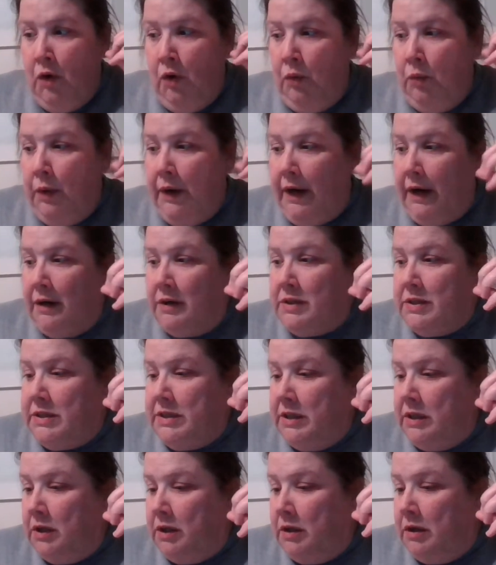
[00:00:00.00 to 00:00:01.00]
We are
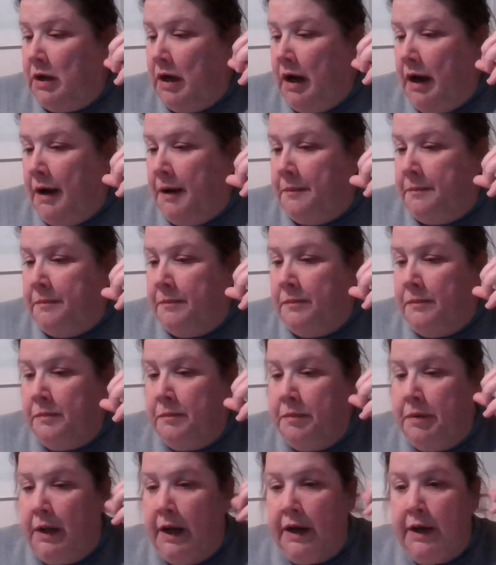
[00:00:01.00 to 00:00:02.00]
still
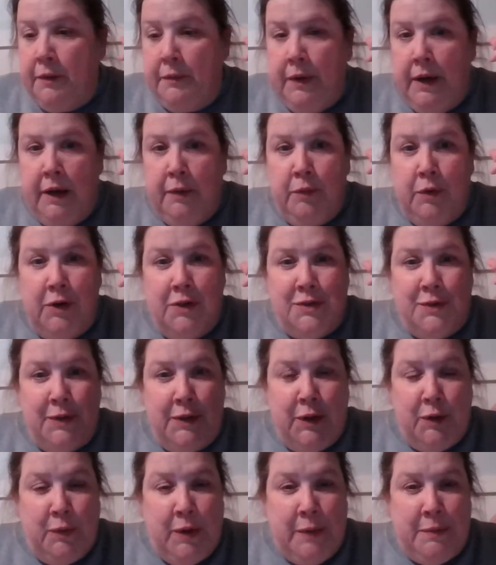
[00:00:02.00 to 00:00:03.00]
plugging away. We're
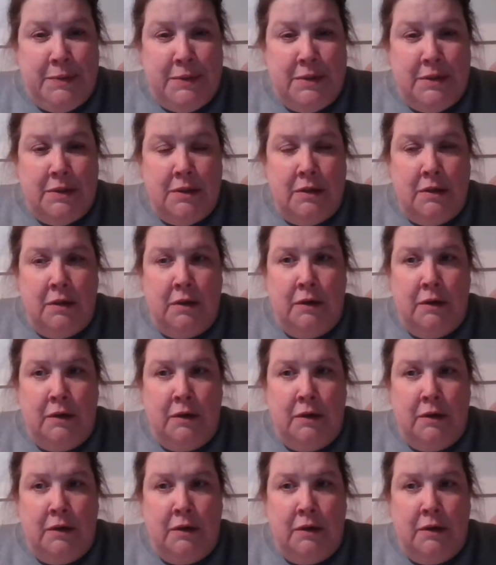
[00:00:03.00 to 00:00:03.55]
doing the whips